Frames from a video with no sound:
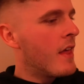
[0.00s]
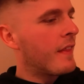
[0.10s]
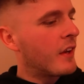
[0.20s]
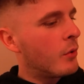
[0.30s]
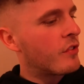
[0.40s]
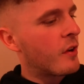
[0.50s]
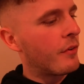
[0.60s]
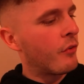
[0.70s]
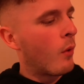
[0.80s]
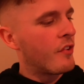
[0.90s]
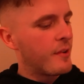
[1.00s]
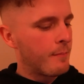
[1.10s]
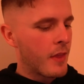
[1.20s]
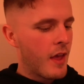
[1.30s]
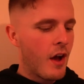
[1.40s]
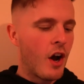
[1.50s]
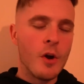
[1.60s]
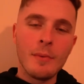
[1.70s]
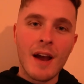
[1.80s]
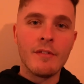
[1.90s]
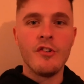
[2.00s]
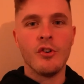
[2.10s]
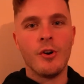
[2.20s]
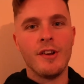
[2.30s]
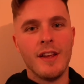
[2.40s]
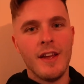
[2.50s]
Thank you all so much for watching. I hope you have enjoyed.